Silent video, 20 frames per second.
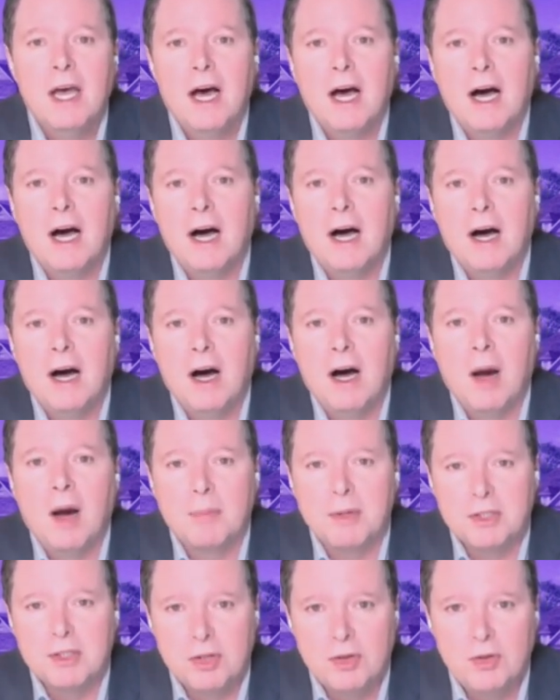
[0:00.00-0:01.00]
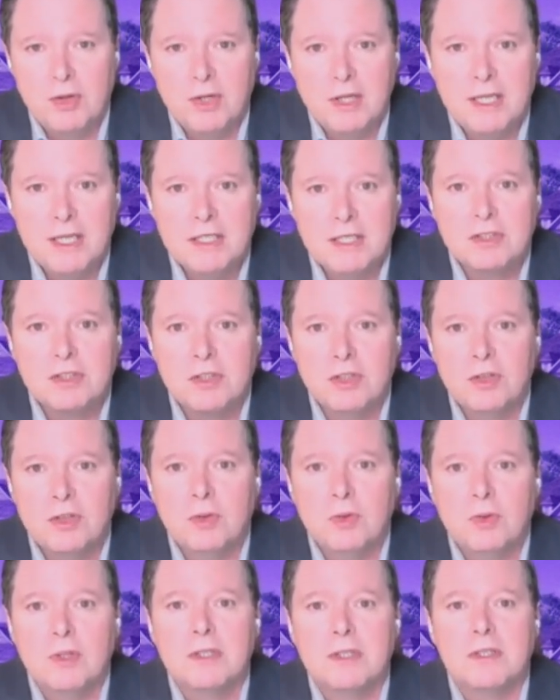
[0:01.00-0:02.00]
uh, opportunities
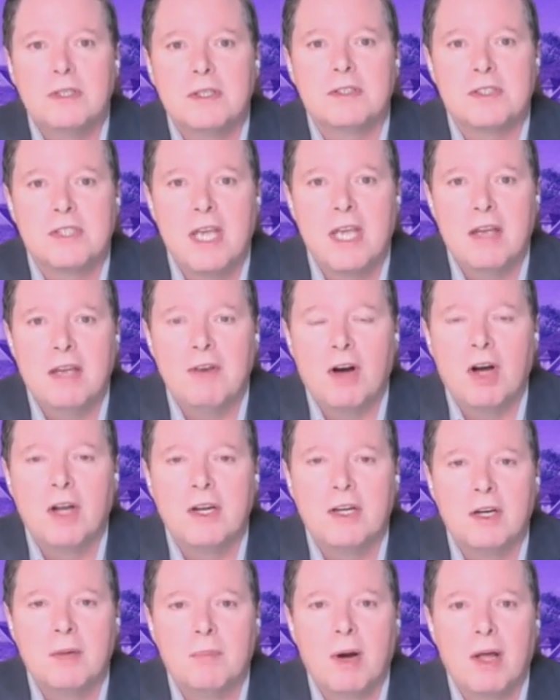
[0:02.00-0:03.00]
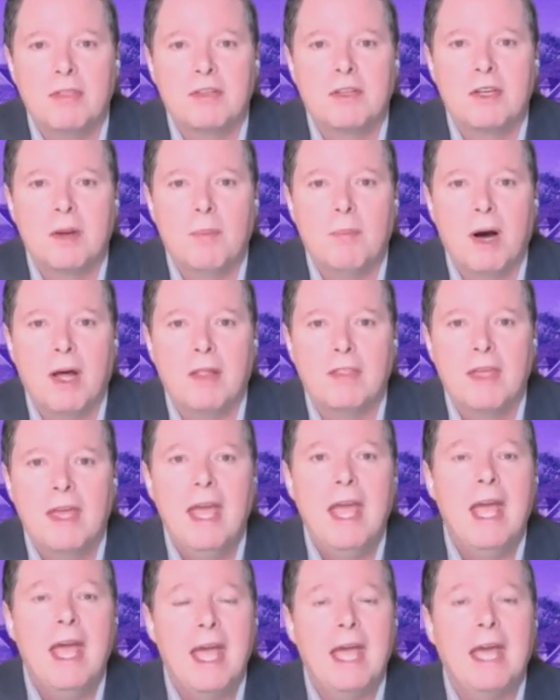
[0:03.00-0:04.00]
to save on your month to month.
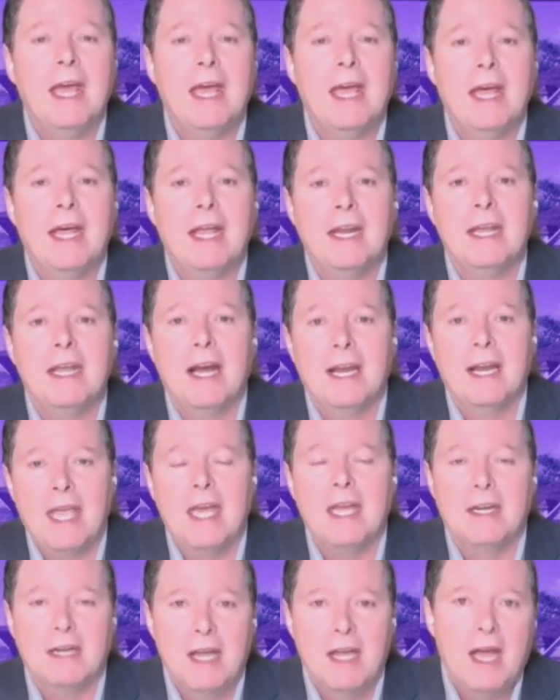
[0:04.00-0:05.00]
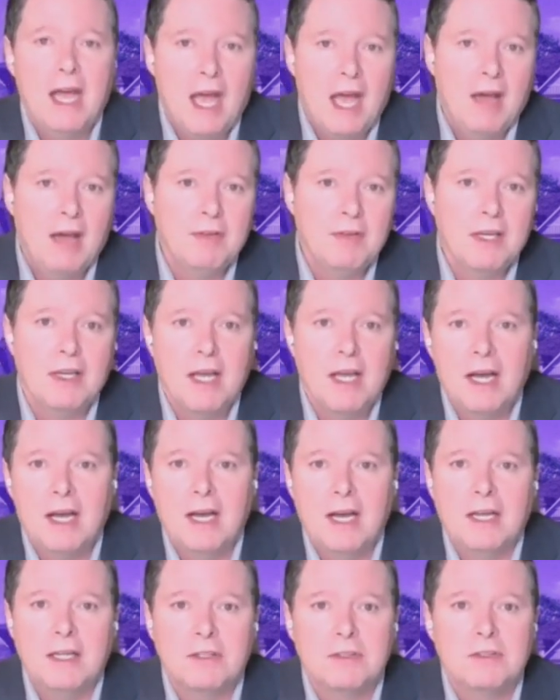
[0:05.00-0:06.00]
And again, having
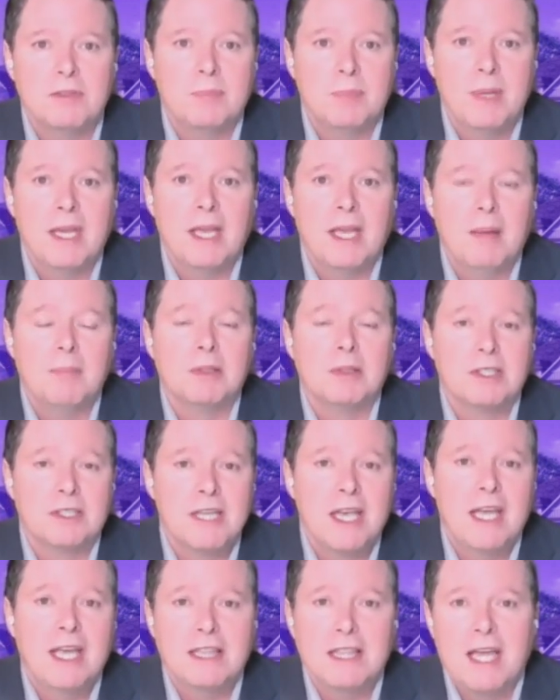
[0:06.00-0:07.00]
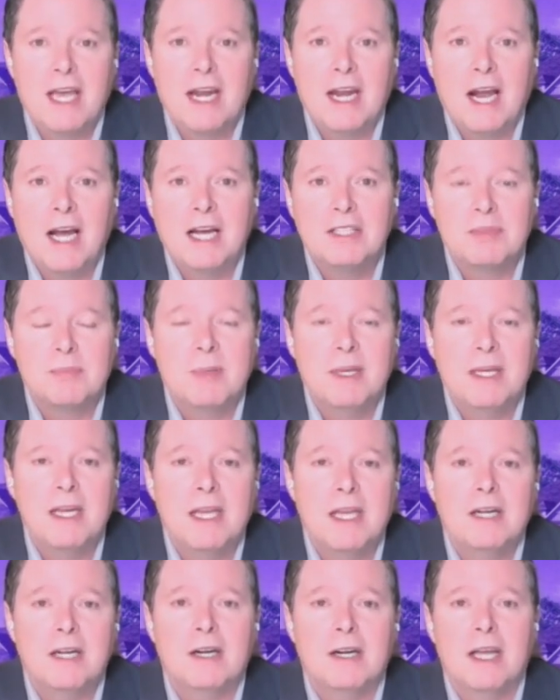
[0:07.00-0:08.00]
uh, being able to take that high speed
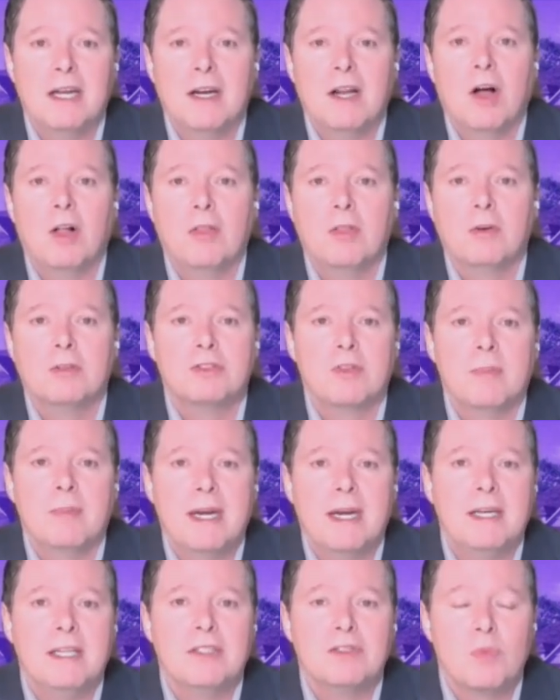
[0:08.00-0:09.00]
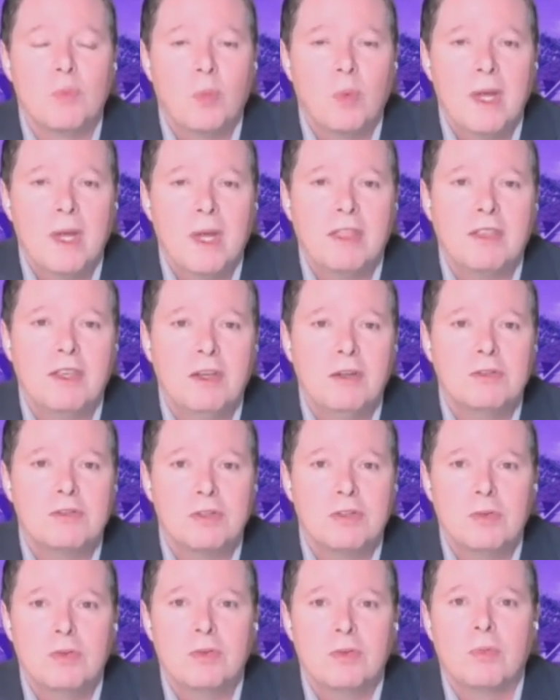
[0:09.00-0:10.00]
internet and all those amenities with you
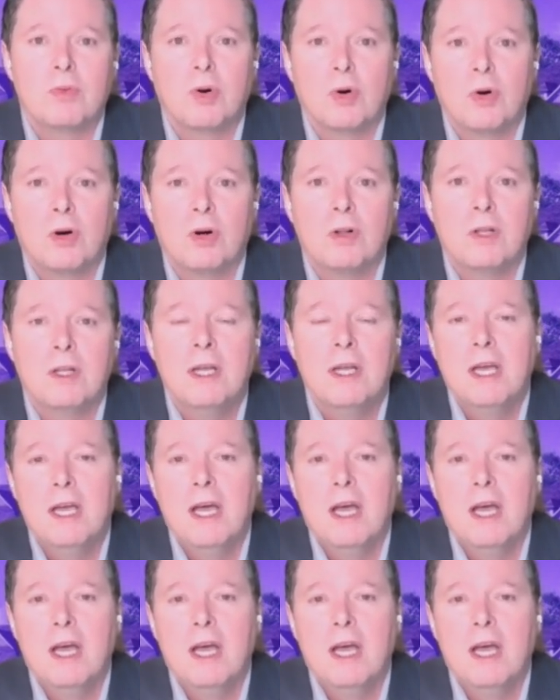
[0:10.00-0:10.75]
to the rural